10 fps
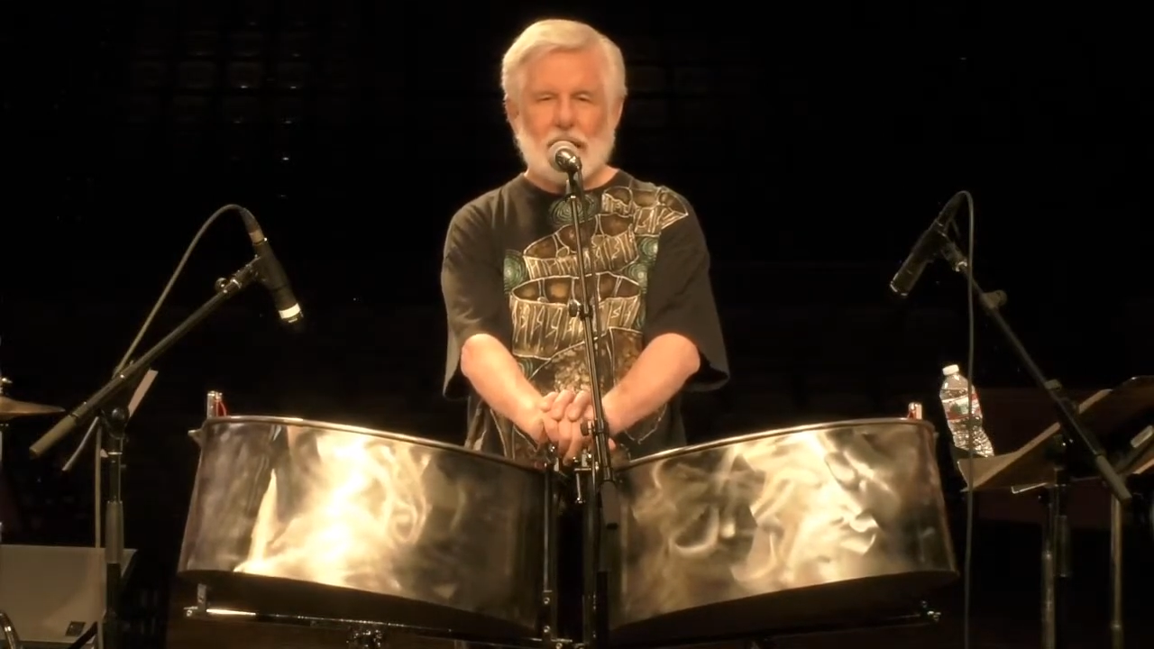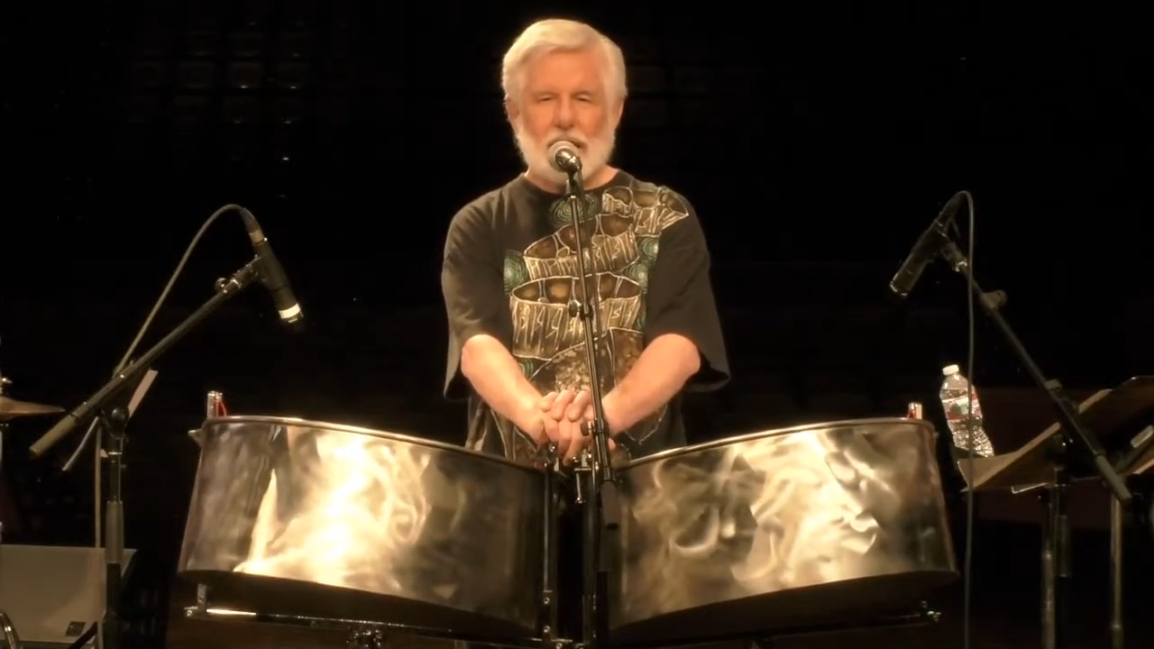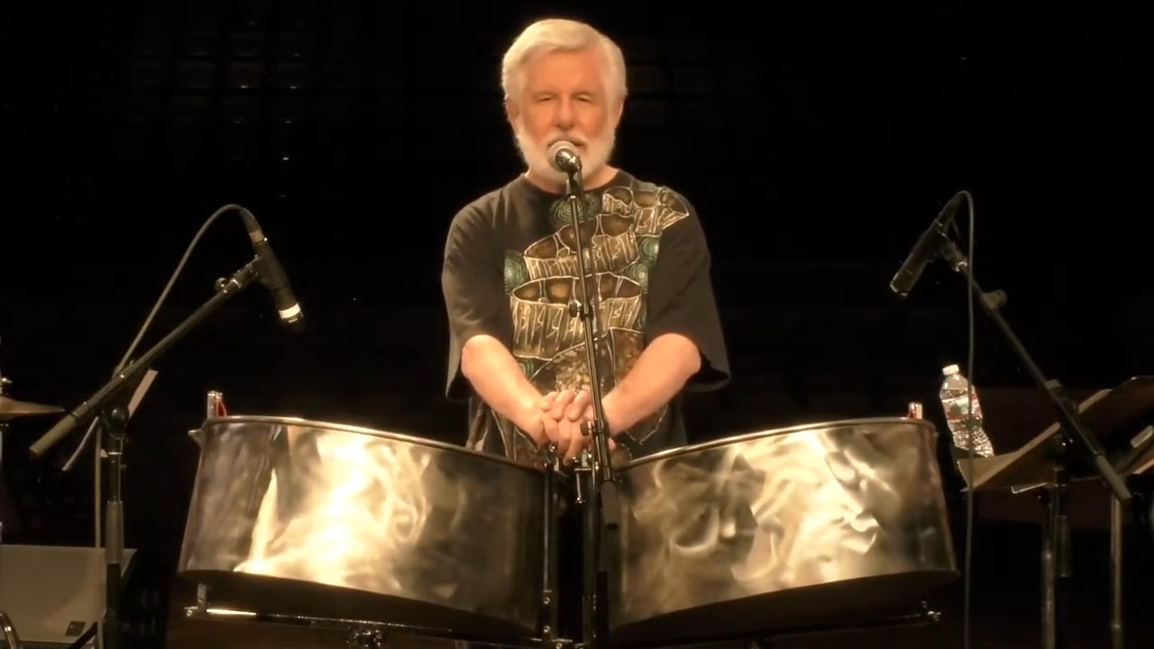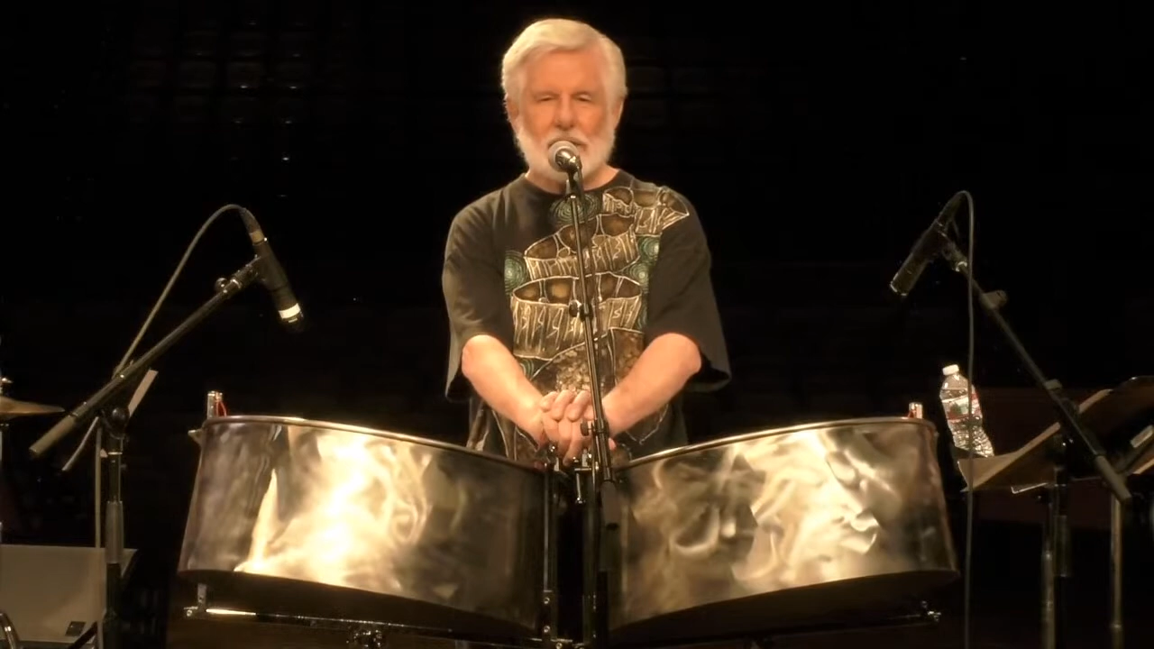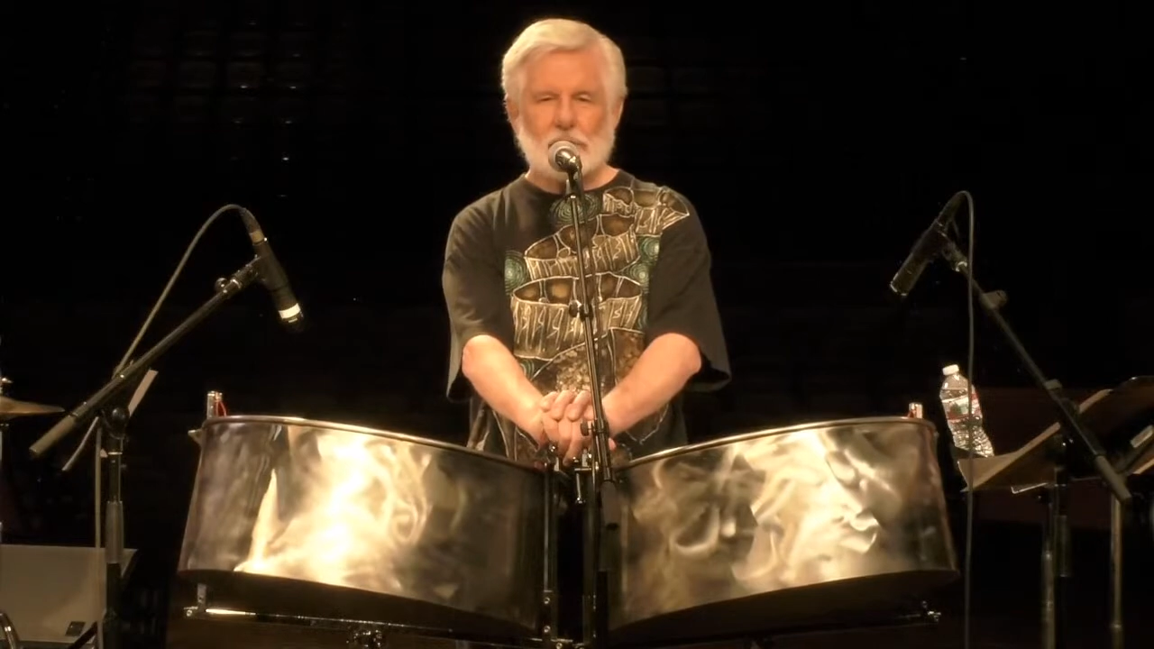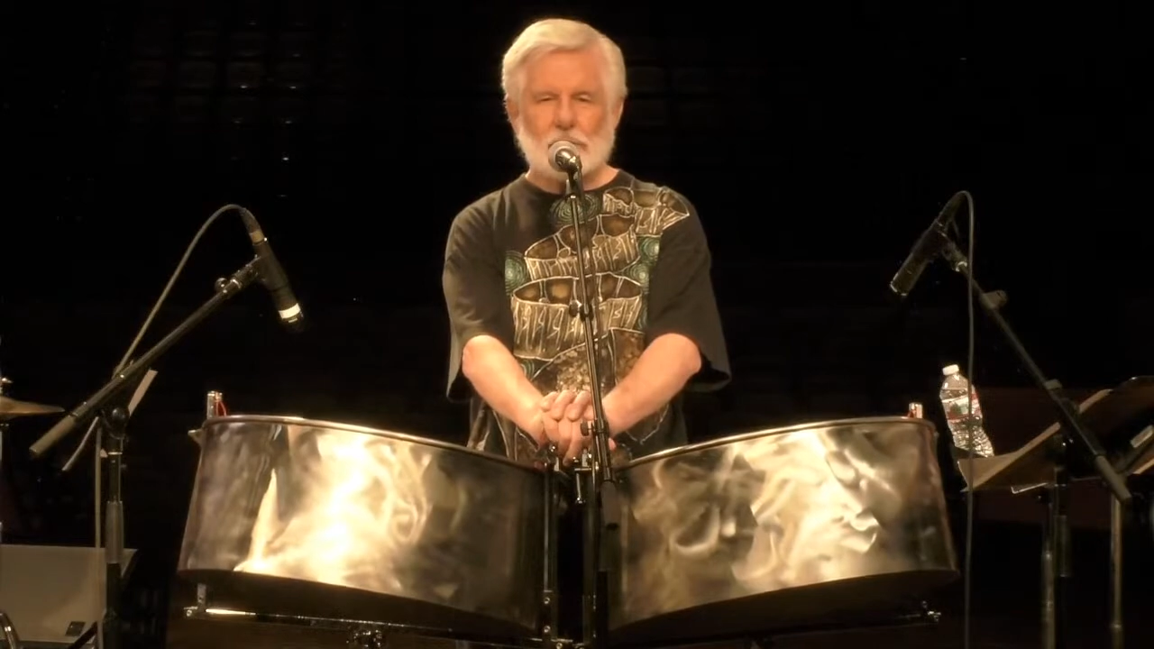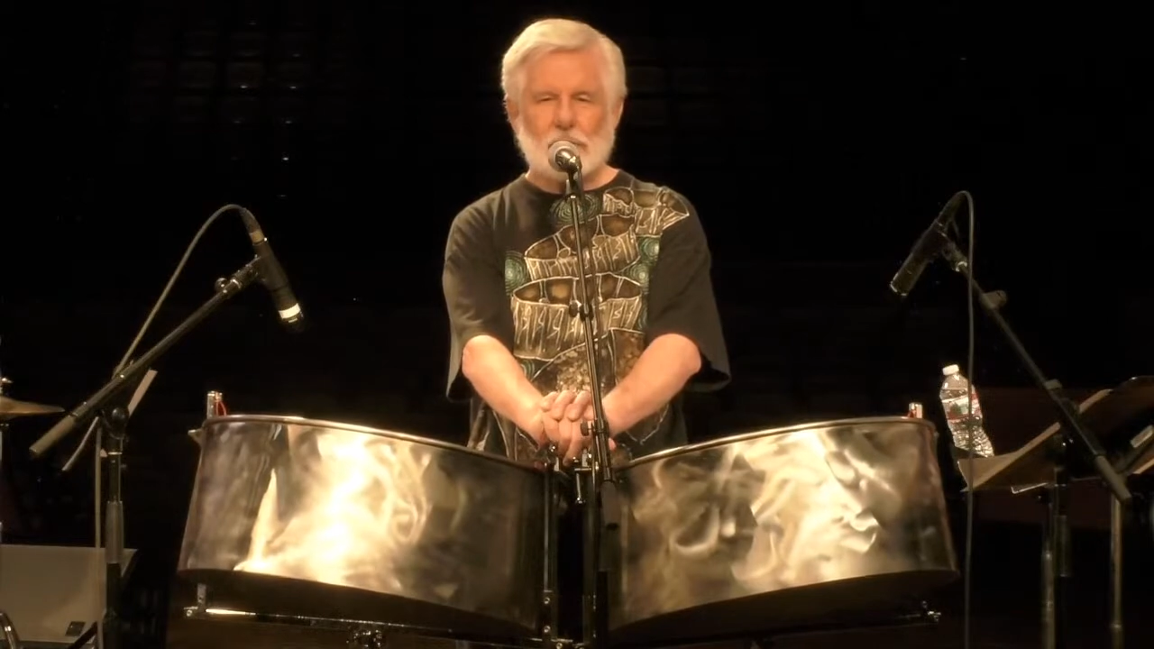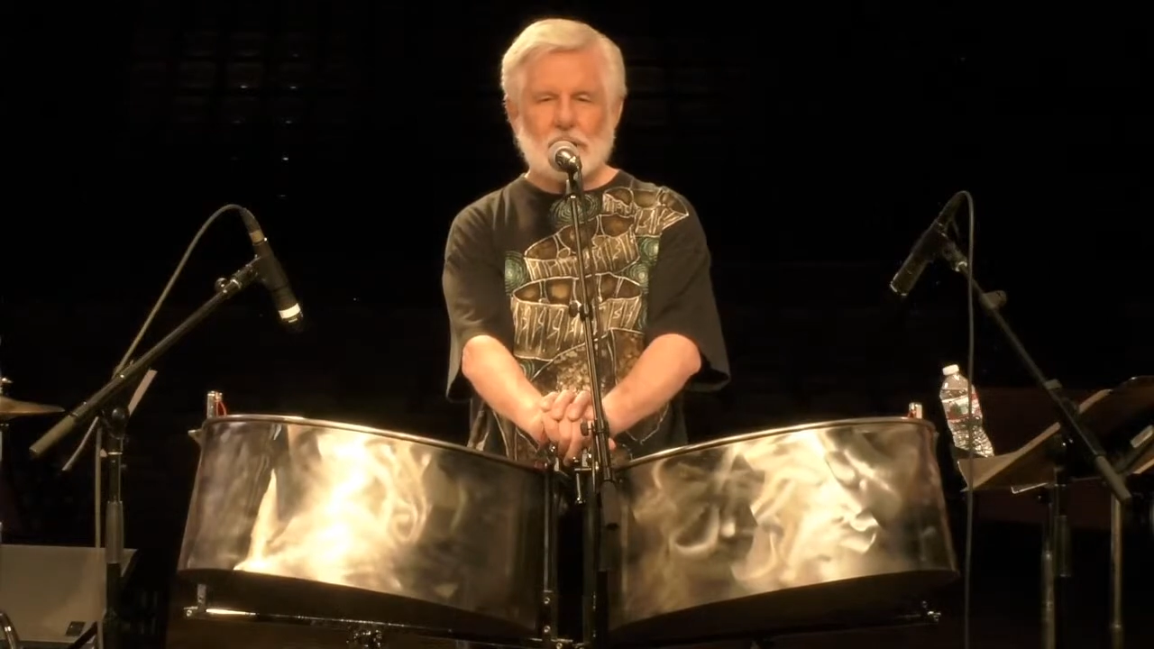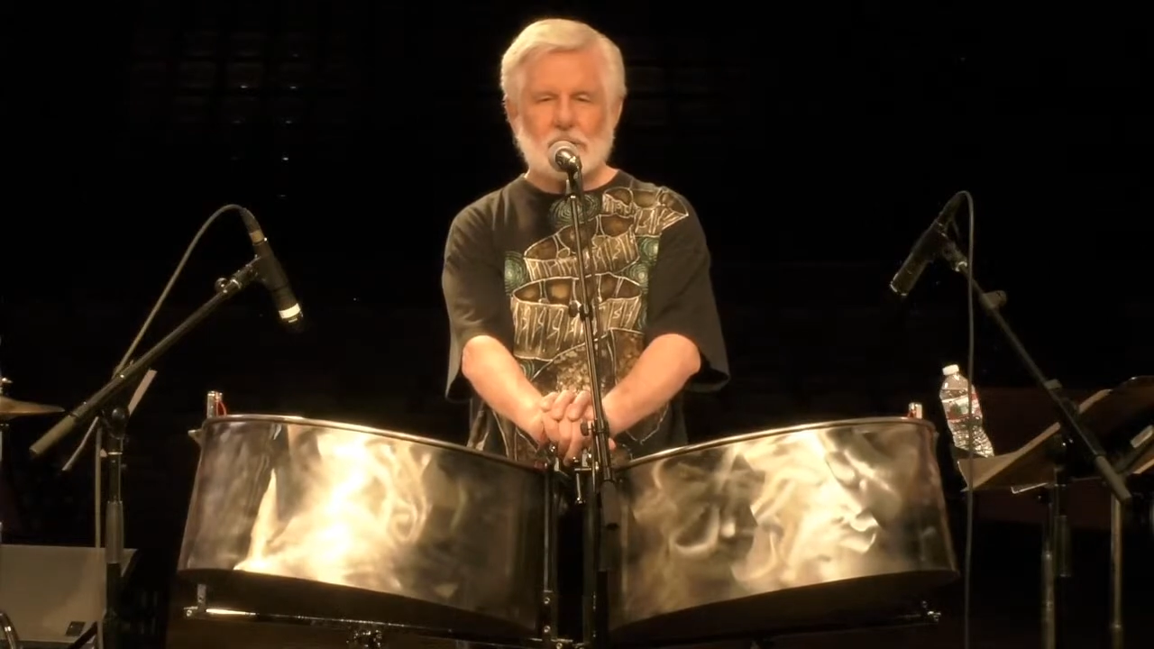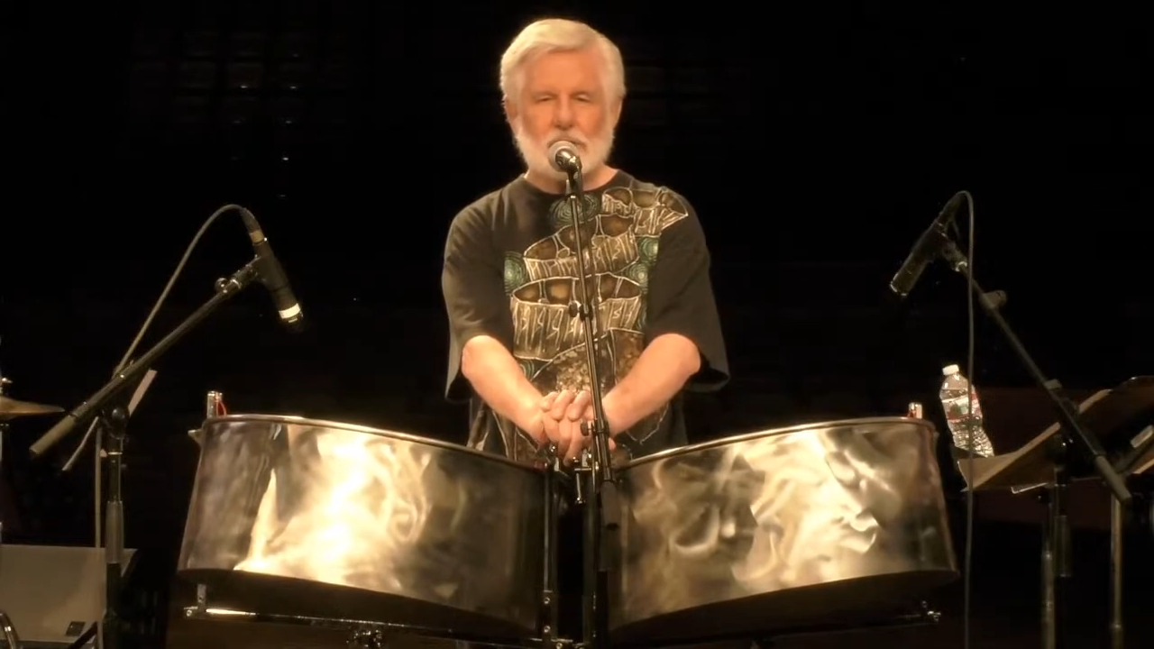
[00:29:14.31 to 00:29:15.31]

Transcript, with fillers: And that's what we'd like